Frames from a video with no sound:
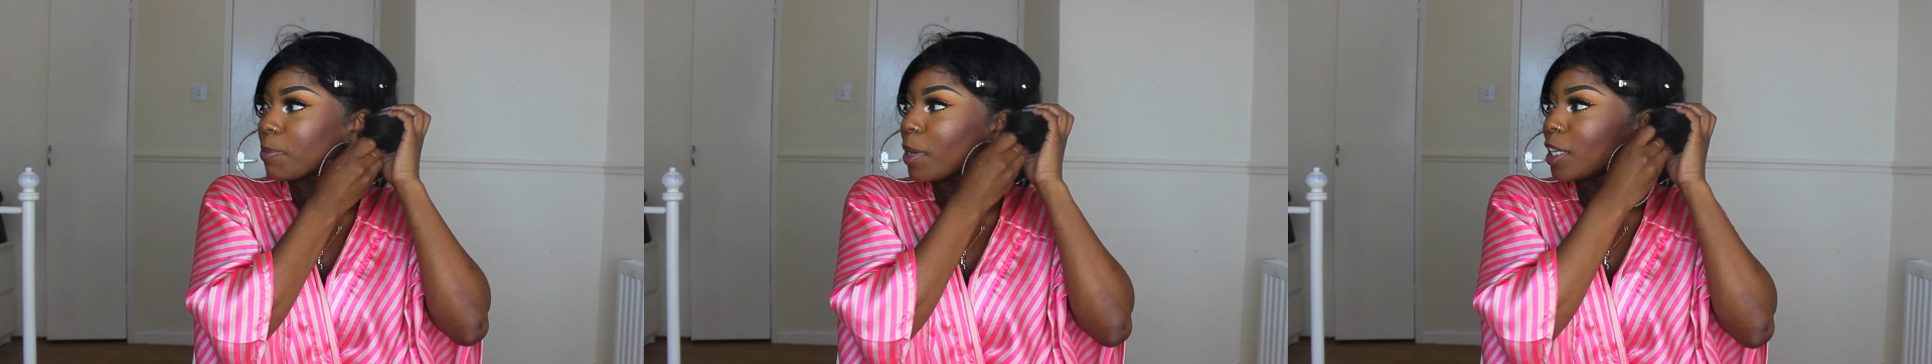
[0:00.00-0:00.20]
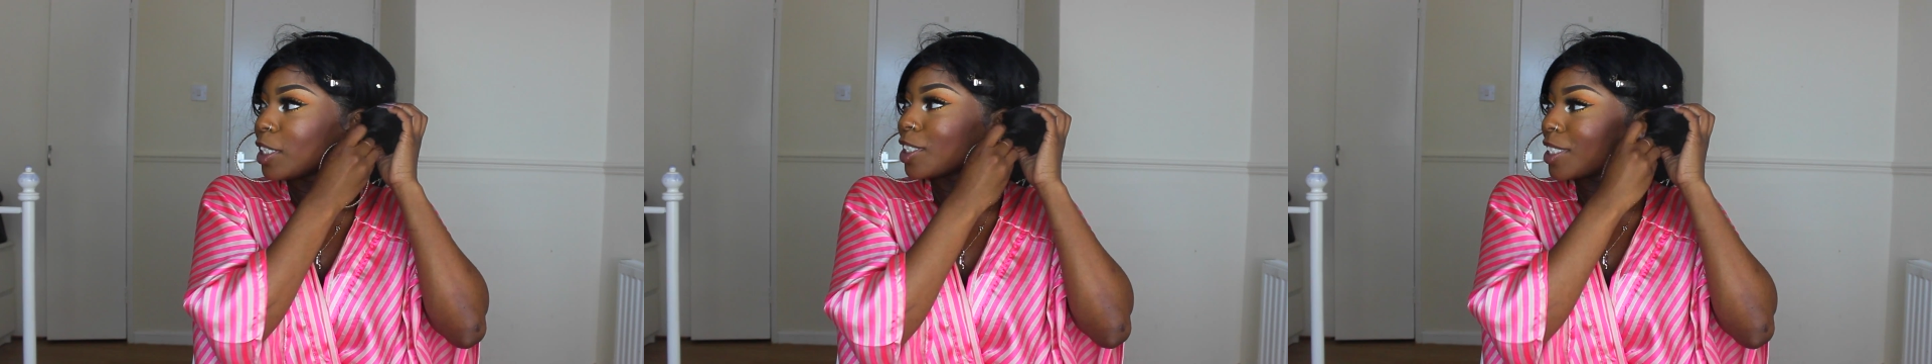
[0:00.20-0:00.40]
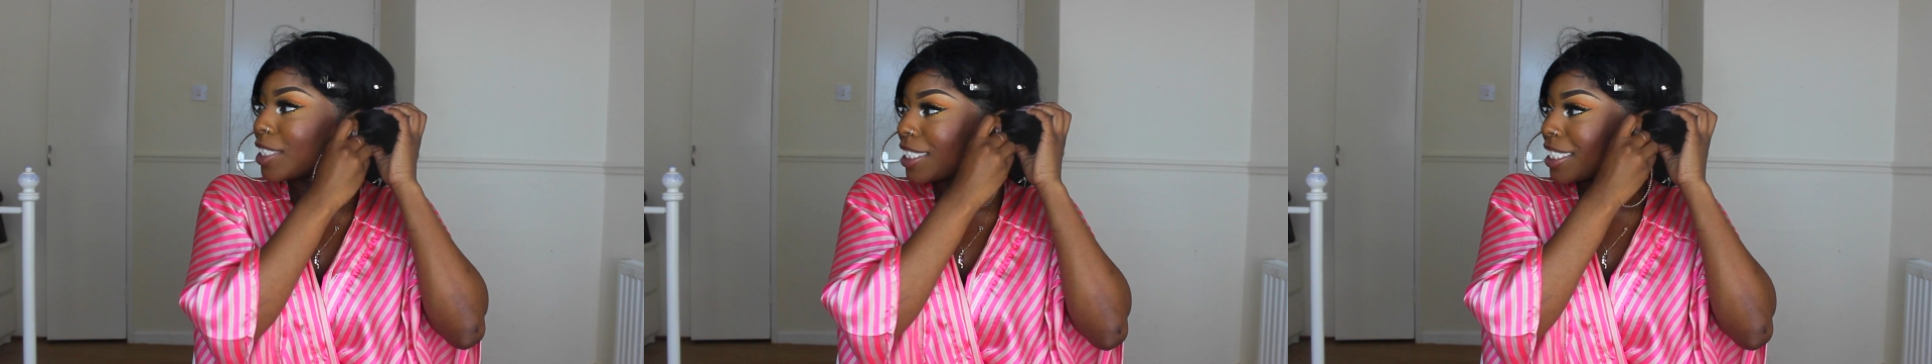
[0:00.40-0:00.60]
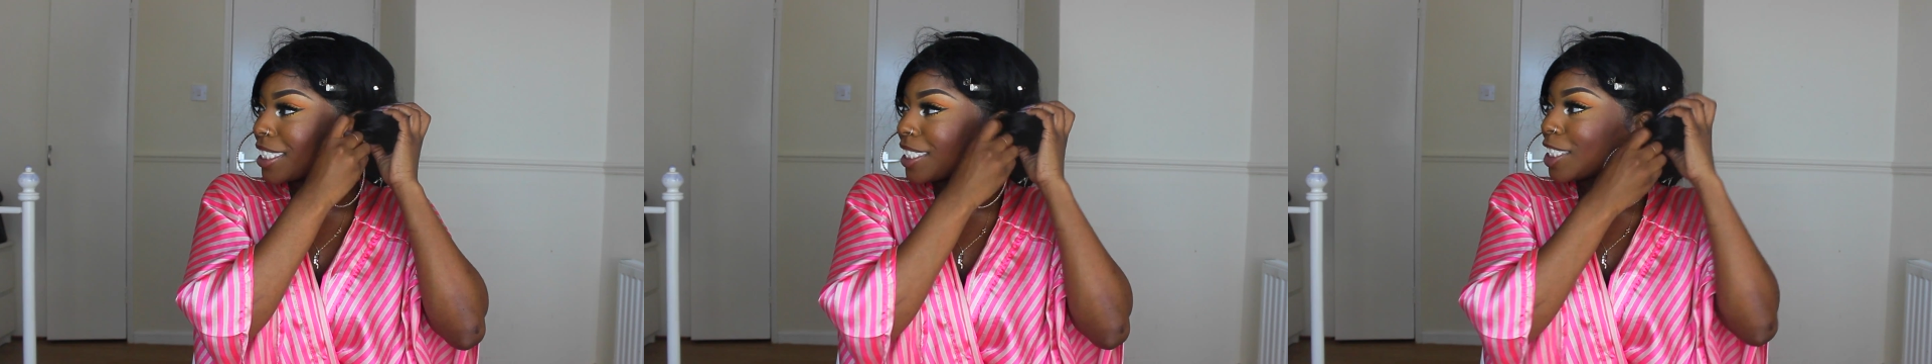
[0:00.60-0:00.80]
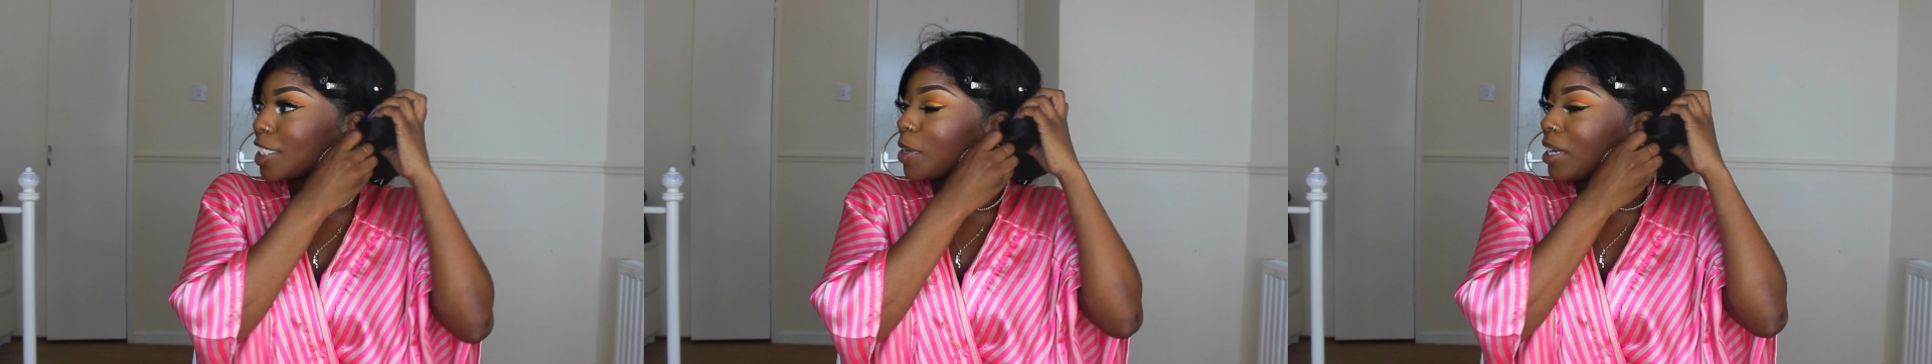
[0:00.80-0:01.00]
bro. Just
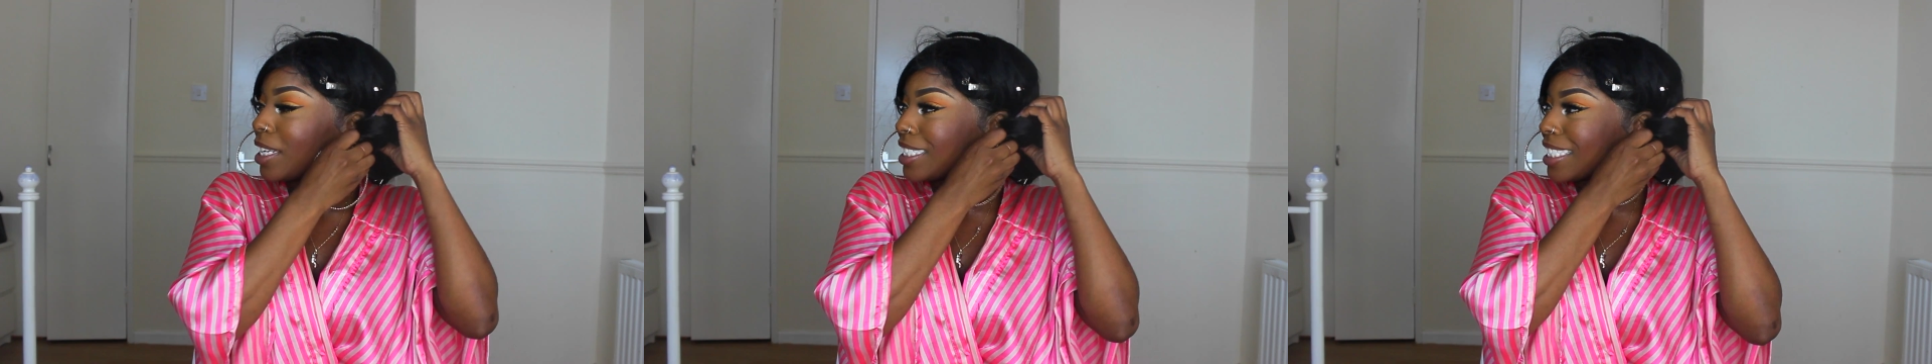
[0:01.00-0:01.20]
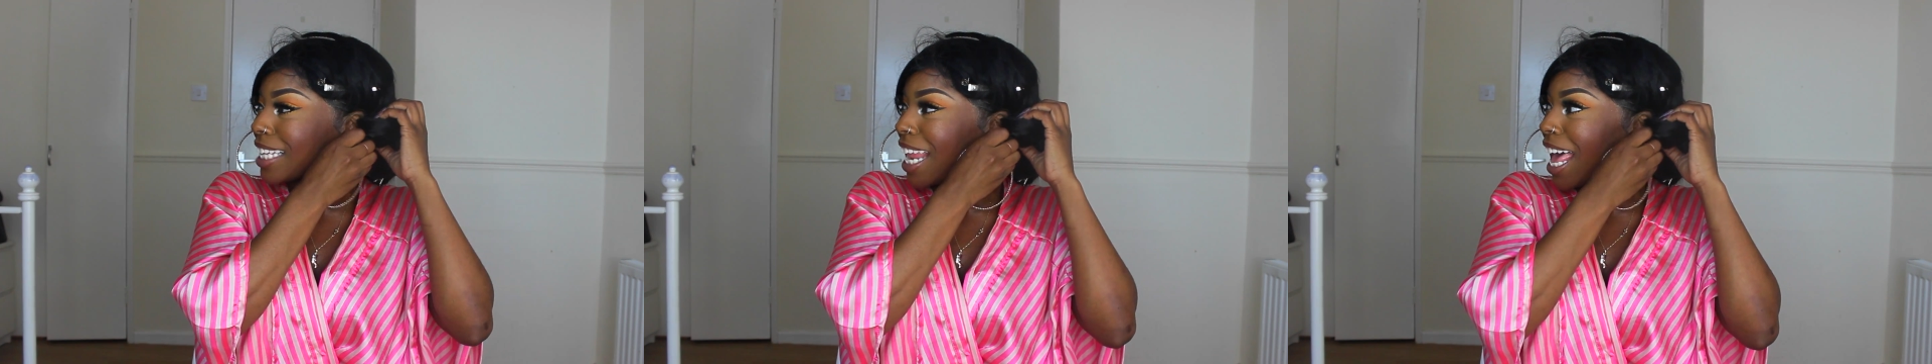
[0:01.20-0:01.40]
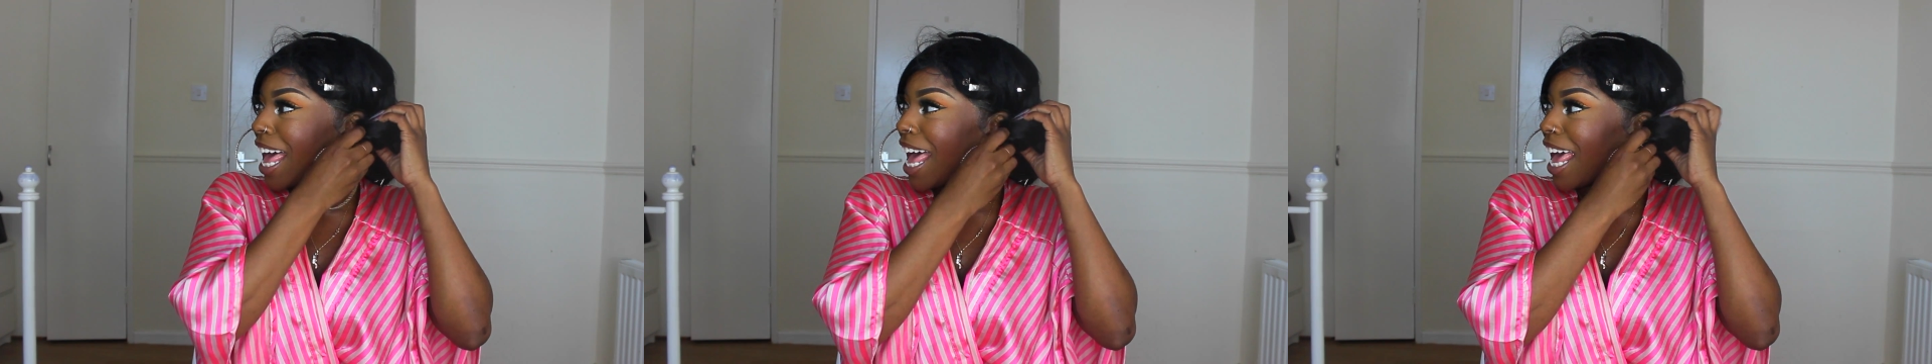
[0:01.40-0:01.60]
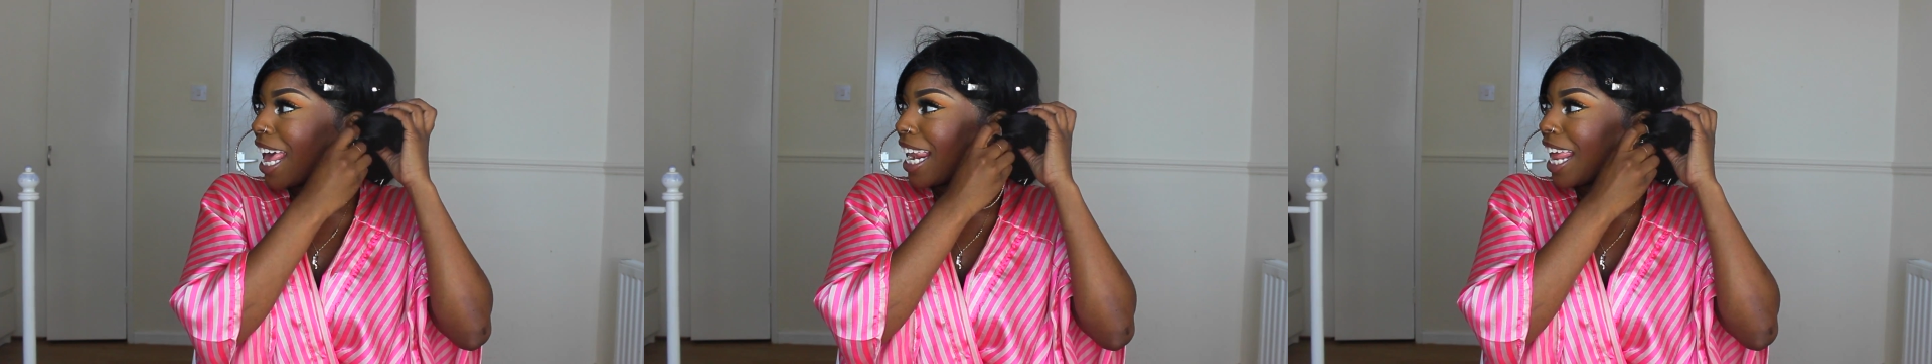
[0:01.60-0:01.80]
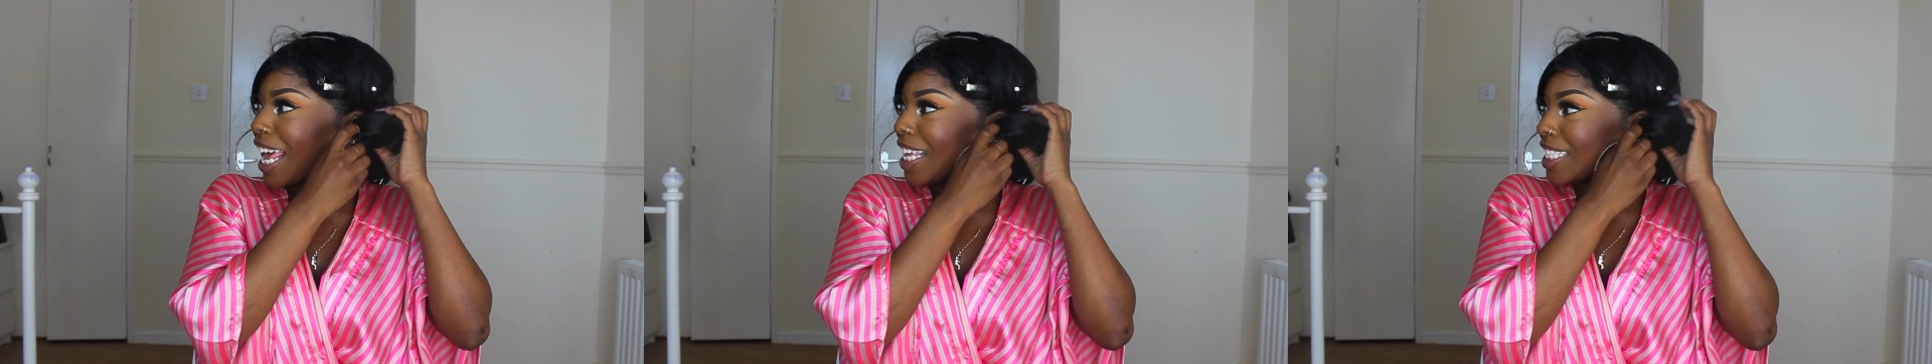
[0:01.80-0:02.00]
just, just yeah, but
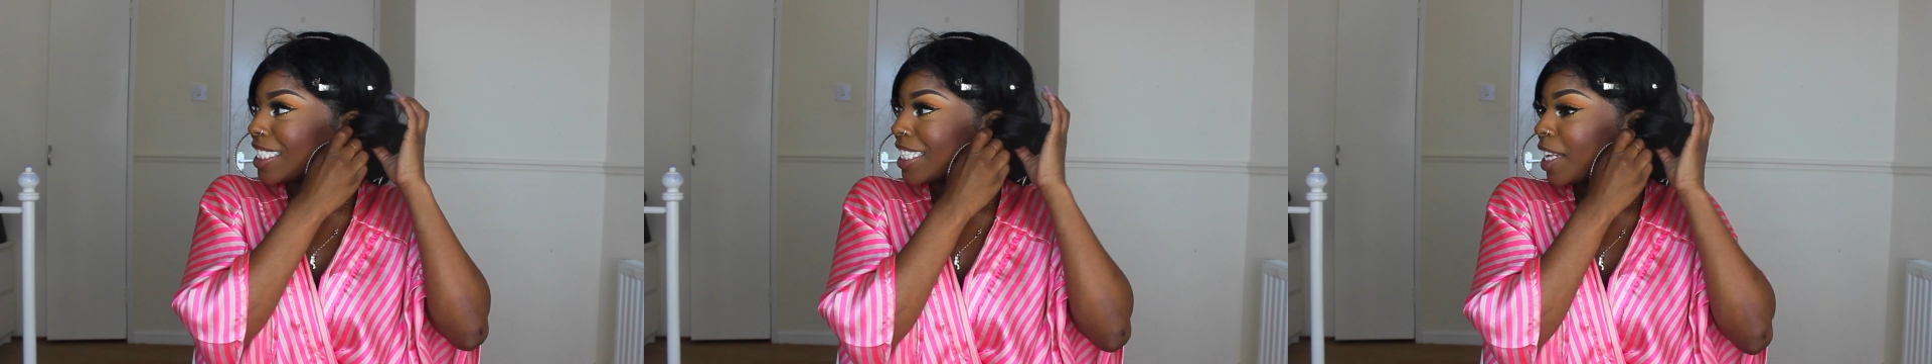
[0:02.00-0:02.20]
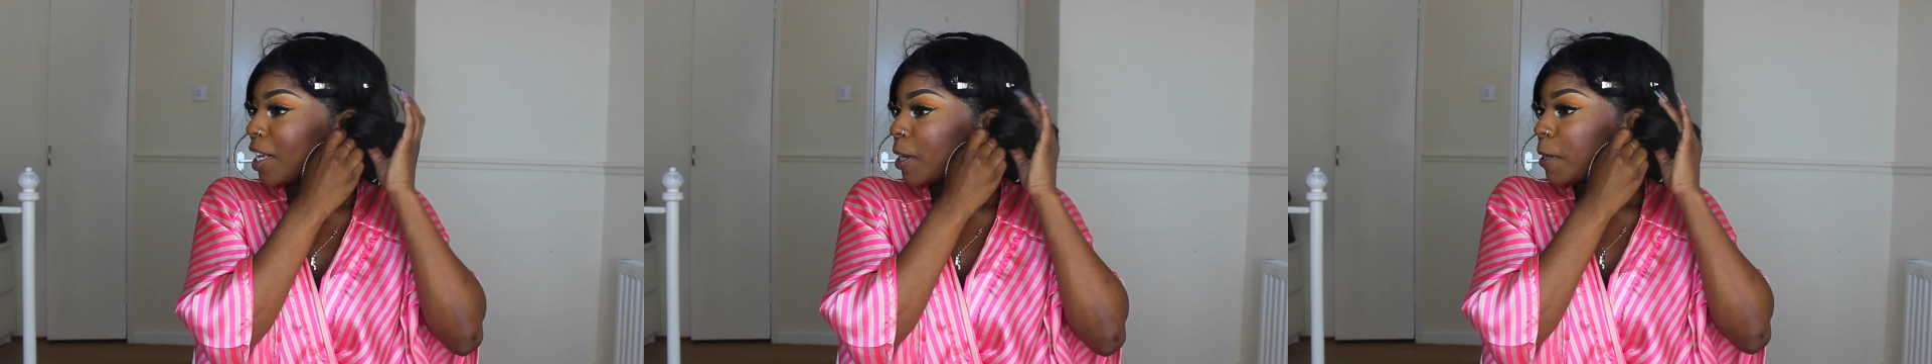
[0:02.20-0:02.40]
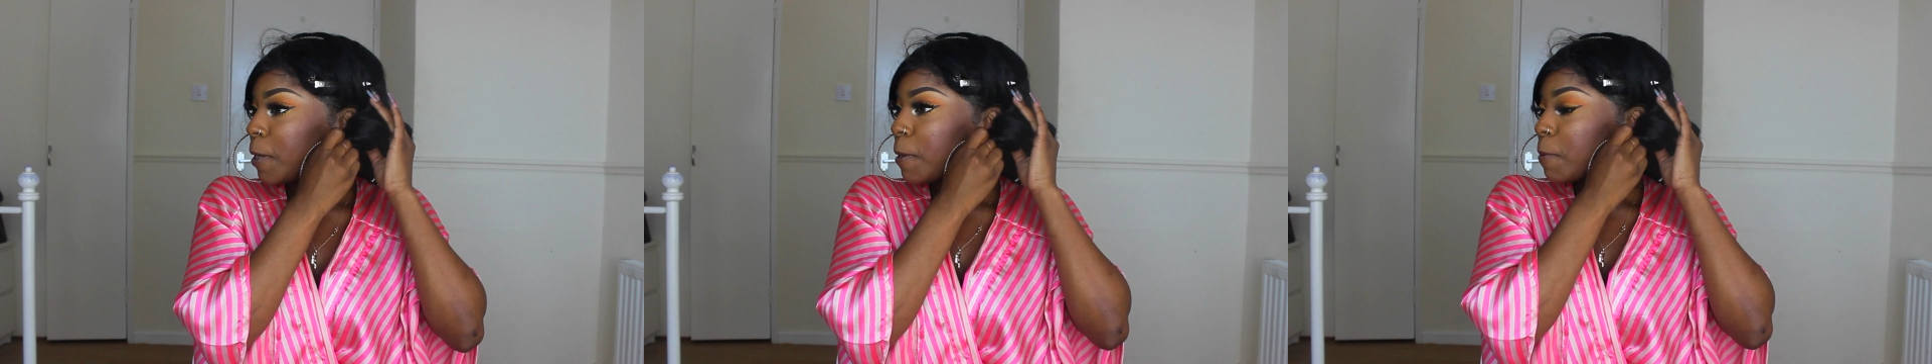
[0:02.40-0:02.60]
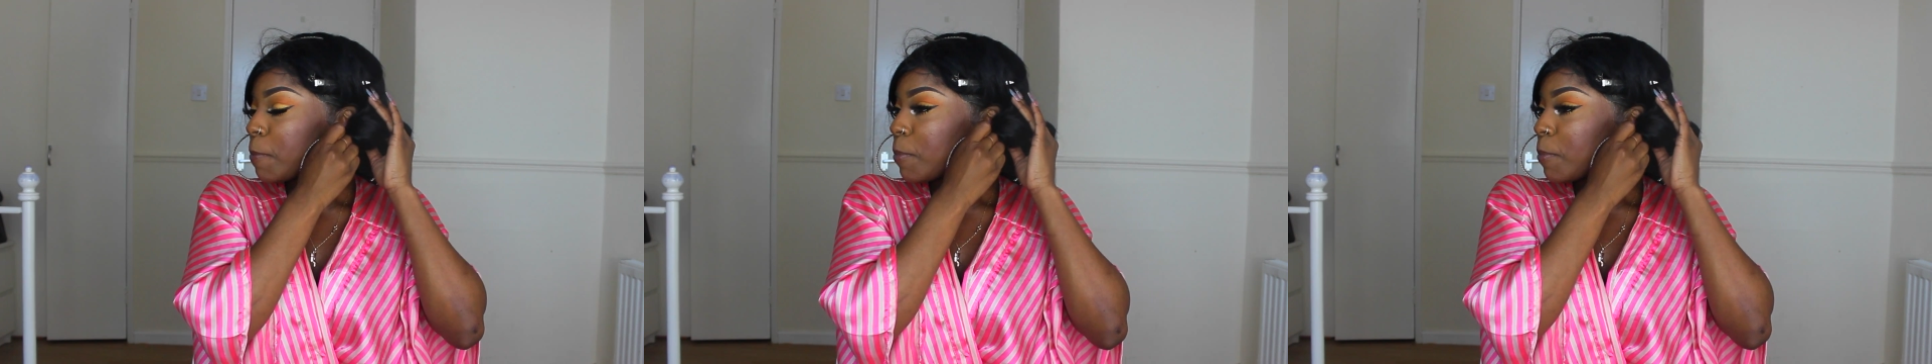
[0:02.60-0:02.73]
smile, like. Difference.